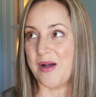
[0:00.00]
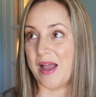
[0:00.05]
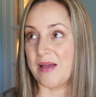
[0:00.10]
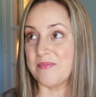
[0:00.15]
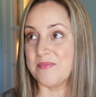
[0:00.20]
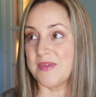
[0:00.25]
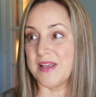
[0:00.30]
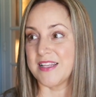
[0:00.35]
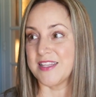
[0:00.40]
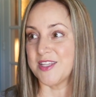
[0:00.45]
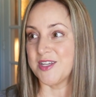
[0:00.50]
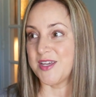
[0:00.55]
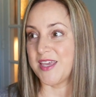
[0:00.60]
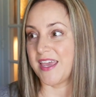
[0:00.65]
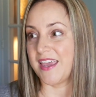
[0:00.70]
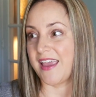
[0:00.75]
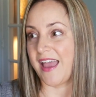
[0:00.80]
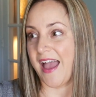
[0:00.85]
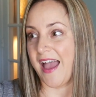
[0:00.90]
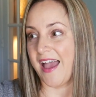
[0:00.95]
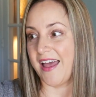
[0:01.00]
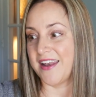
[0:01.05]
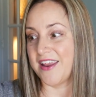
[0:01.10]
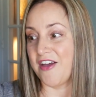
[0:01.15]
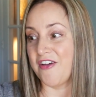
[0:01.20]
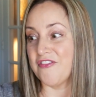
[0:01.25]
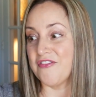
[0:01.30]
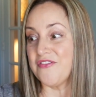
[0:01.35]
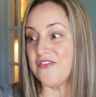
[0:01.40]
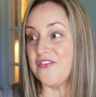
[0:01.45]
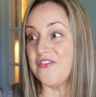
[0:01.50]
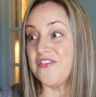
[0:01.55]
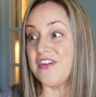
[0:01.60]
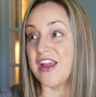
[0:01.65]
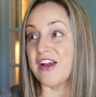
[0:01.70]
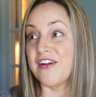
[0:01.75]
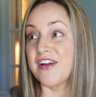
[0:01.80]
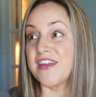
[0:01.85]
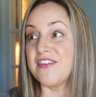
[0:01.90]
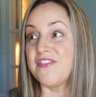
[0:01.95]
I'm looking at
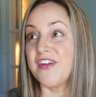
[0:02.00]
very,